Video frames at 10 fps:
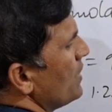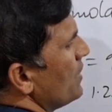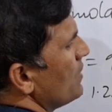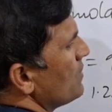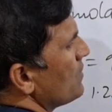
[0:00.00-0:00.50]

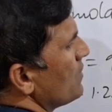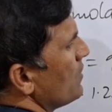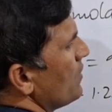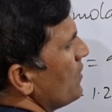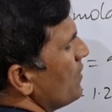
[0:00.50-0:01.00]
is
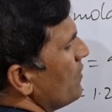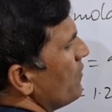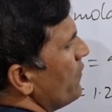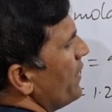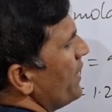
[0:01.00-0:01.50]

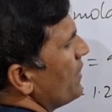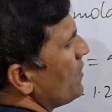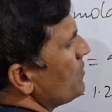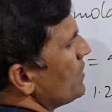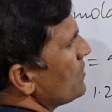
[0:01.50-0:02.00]
weight
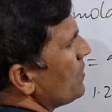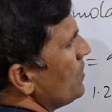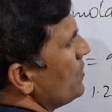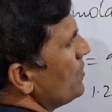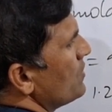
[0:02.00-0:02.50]
of the
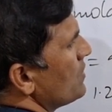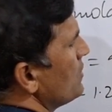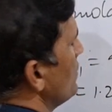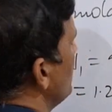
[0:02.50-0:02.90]
solute